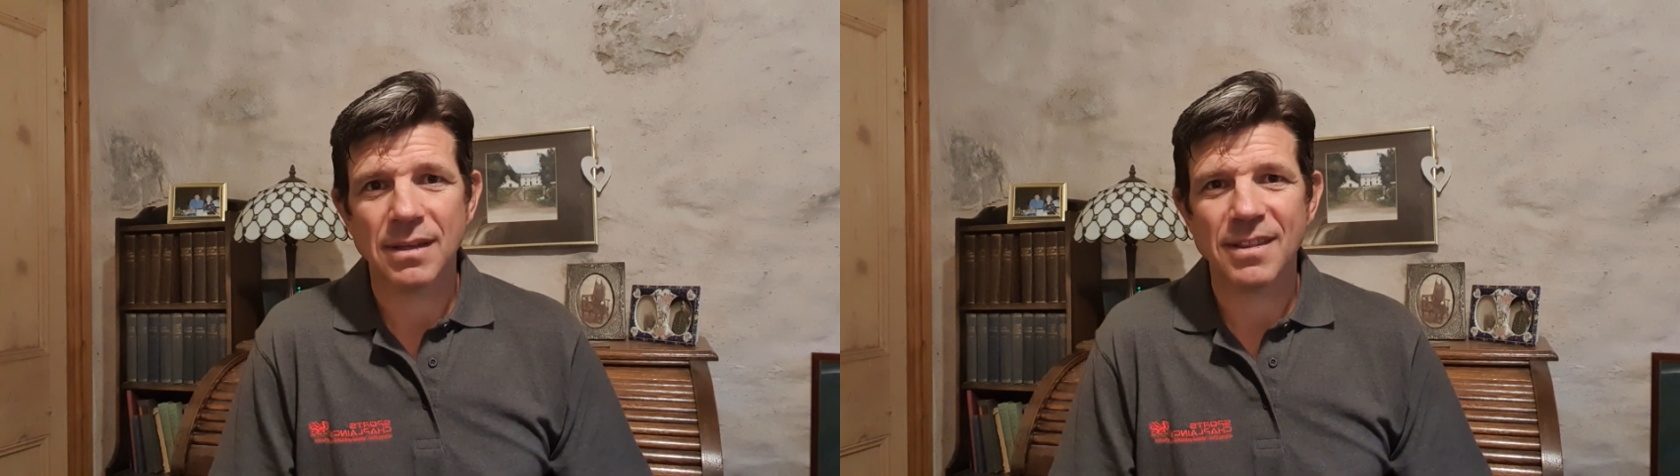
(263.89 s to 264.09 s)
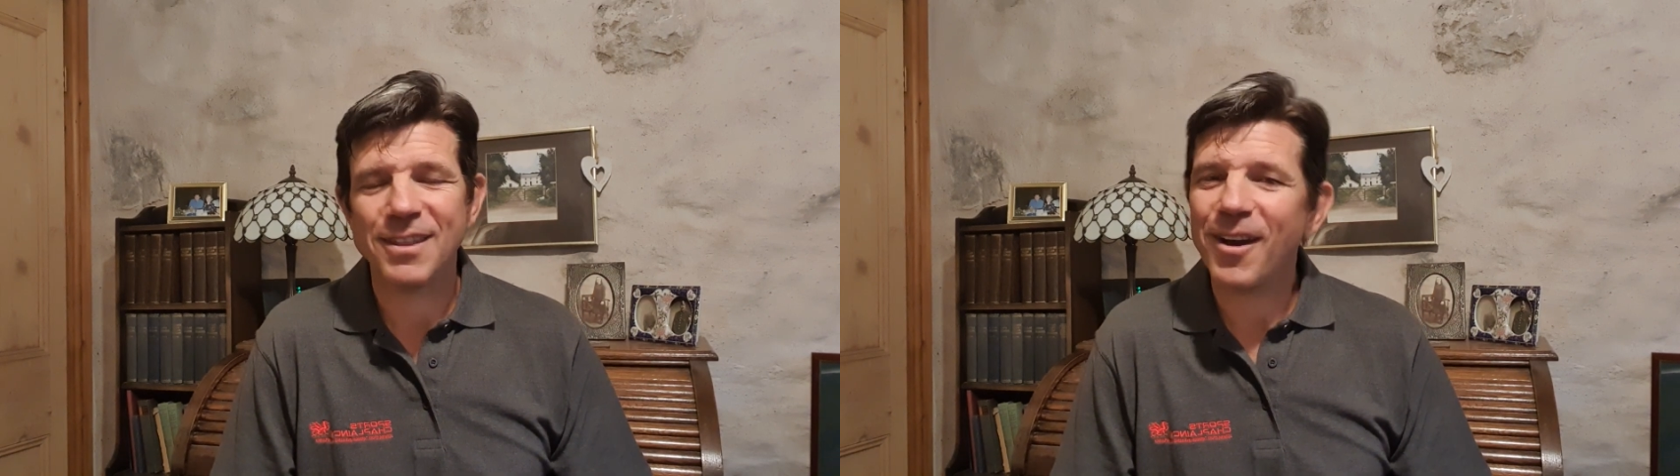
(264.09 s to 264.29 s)

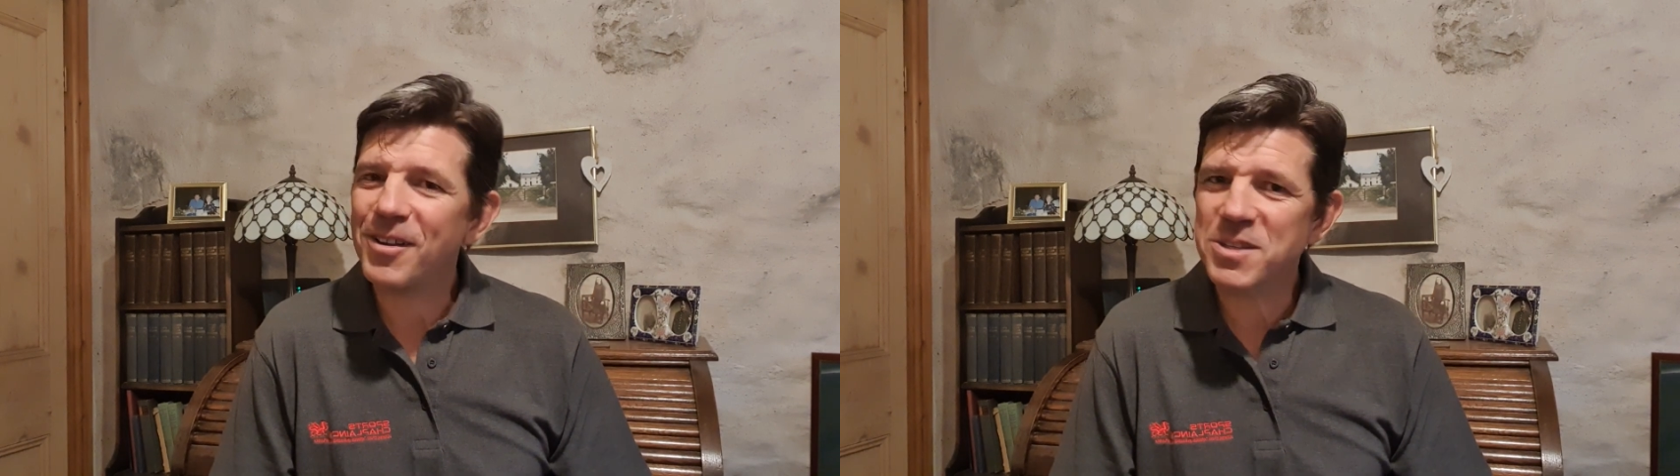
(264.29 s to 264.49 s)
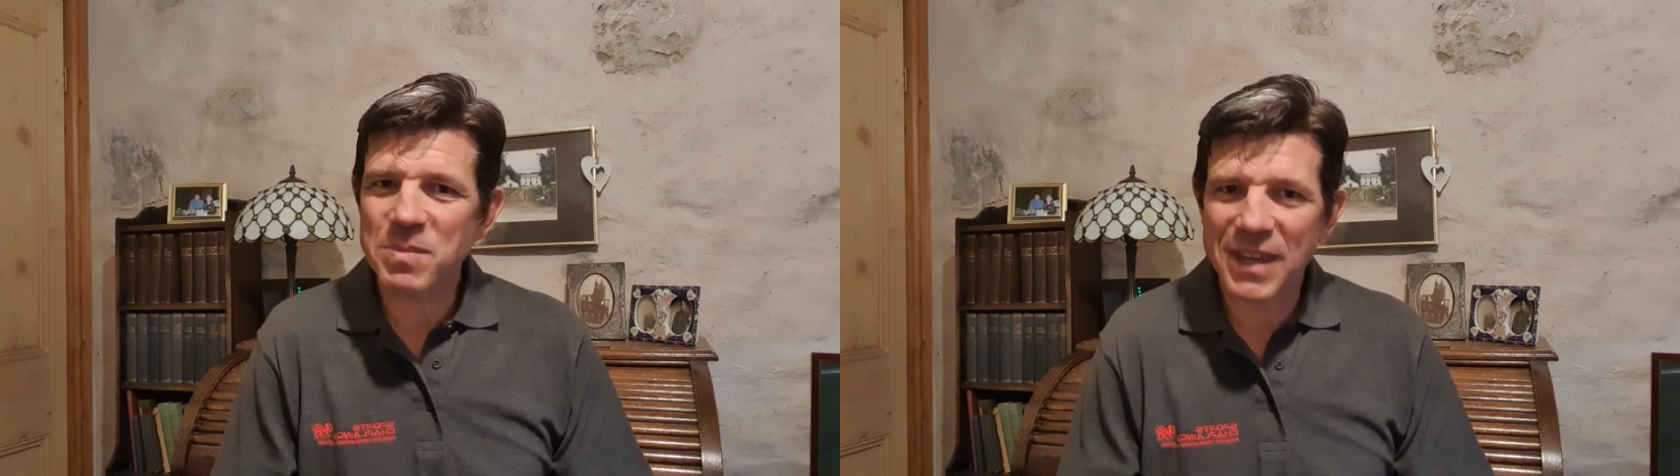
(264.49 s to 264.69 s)
the
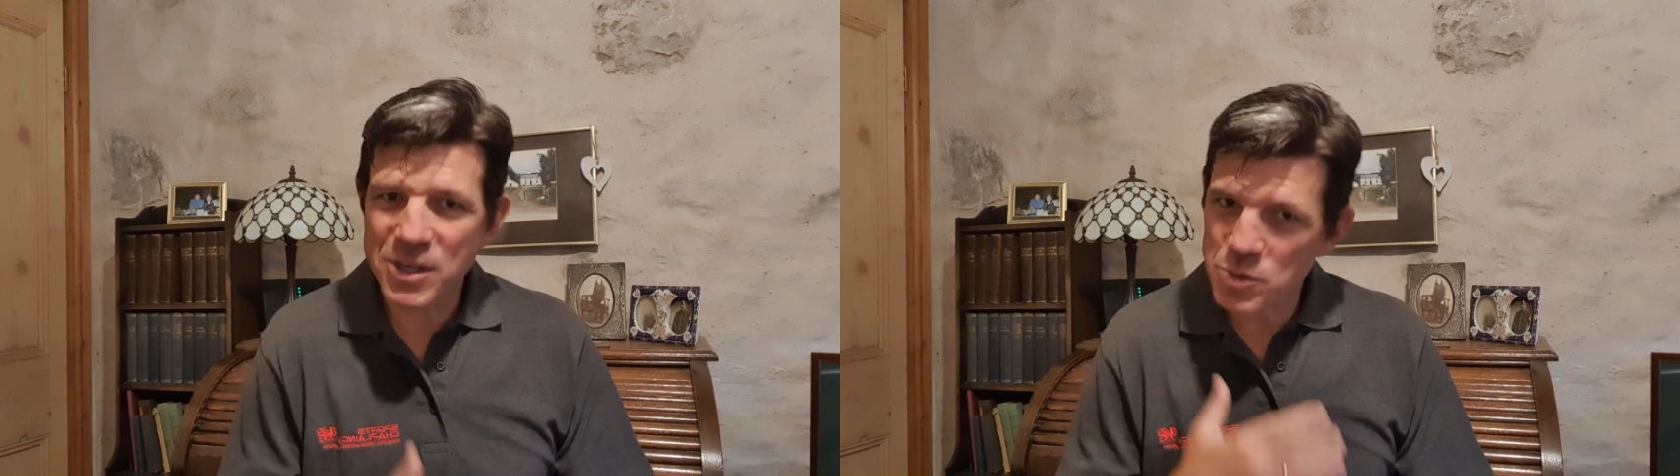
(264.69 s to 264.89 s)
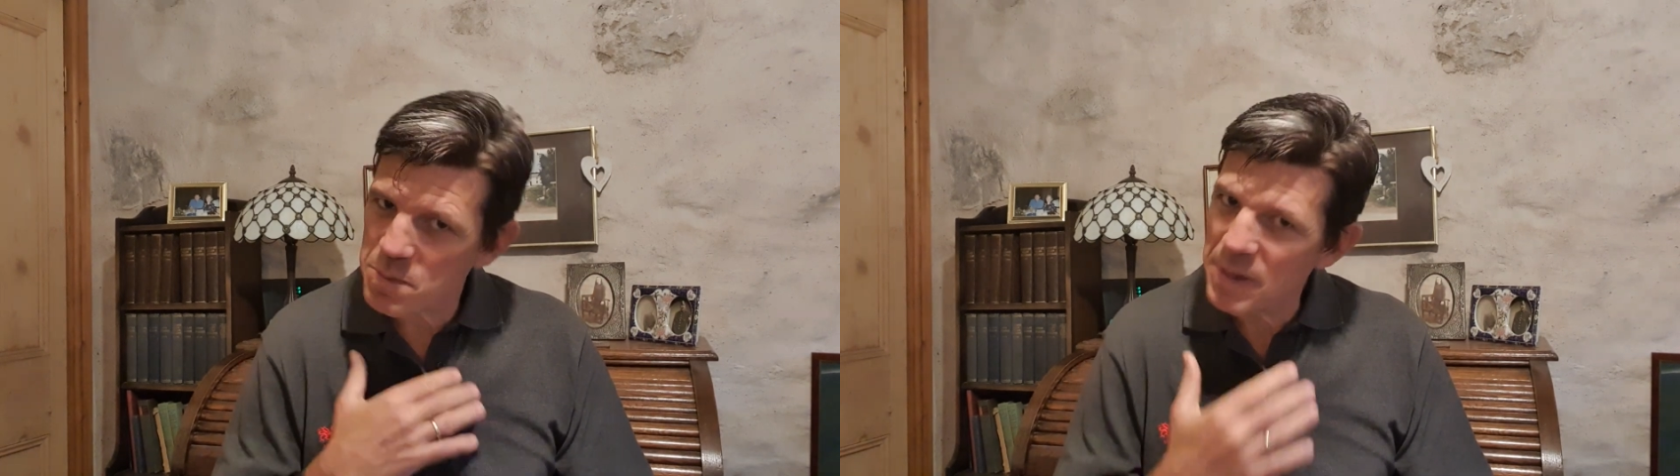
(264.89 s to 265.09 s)
answer begins
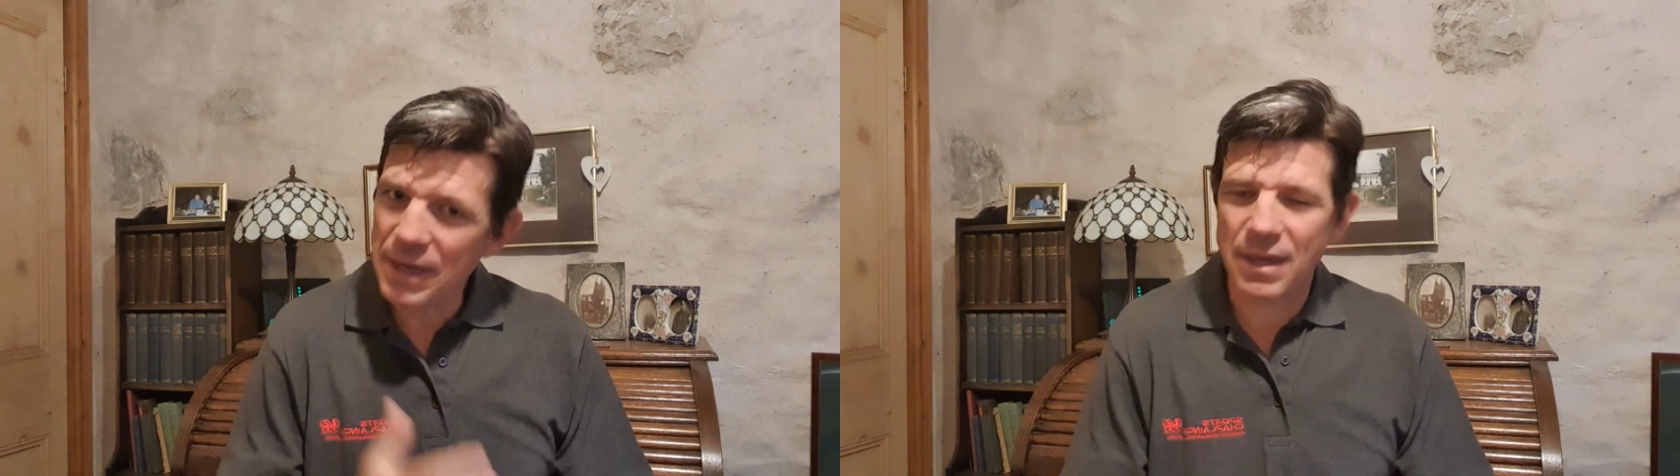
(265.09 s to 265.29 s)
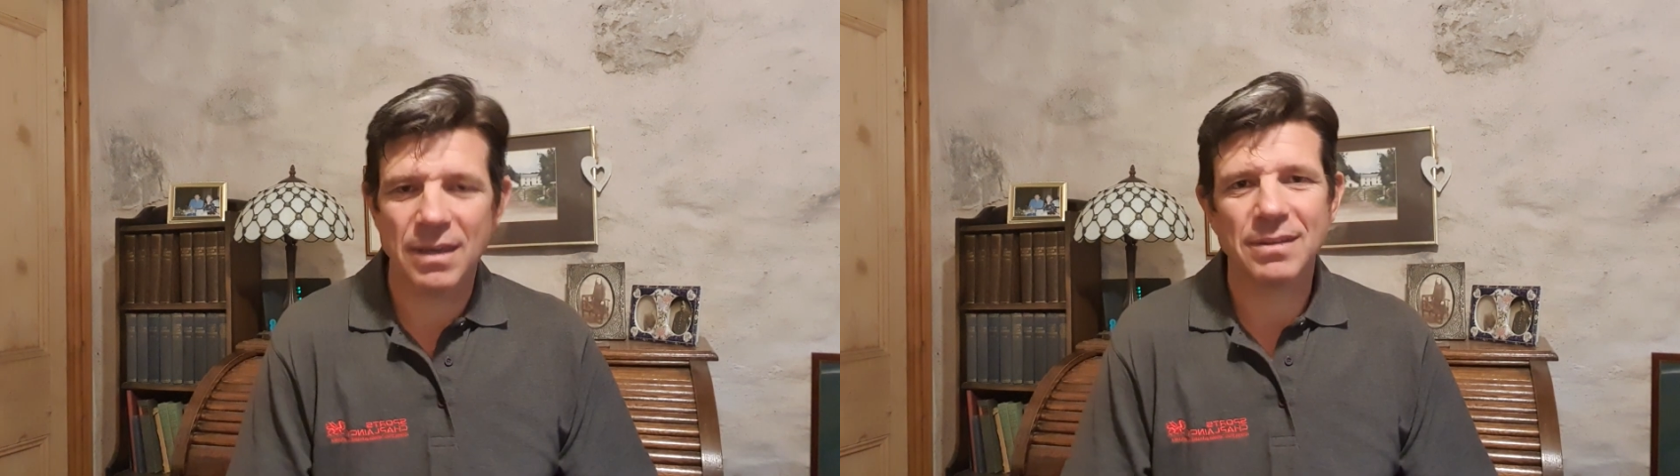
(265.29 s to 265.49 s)
with me.